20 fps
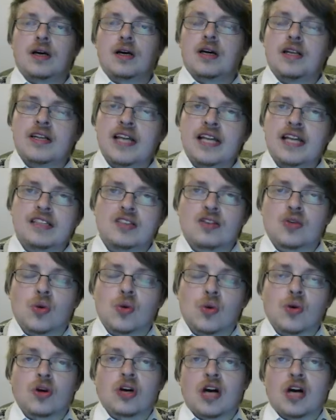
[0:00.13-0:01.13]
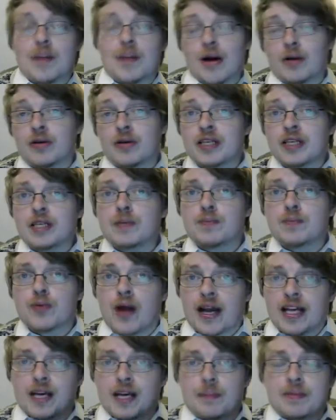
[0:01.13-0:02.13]
Let's talk about Leigh
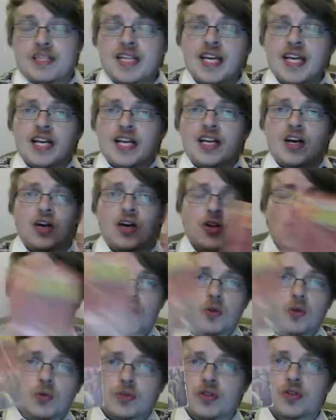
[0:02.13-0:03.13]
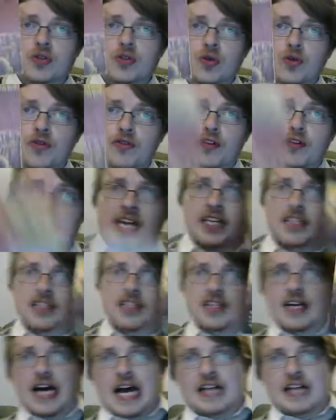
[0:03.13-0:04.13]
Brackett, particularly her novel, The Sword of Rhiannon,
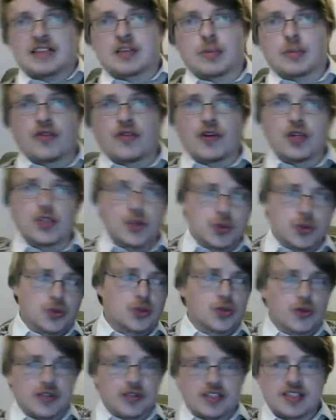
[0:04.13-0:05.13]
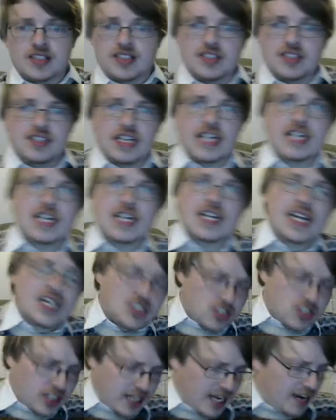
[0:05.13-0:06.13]
and some of her short stories. This is a
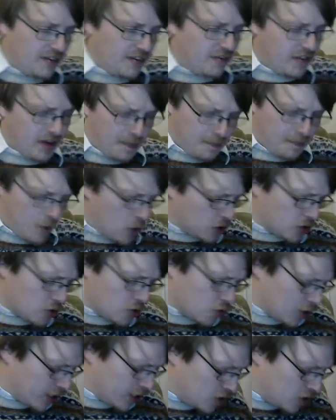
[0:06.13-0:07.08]
collection I have, Positronic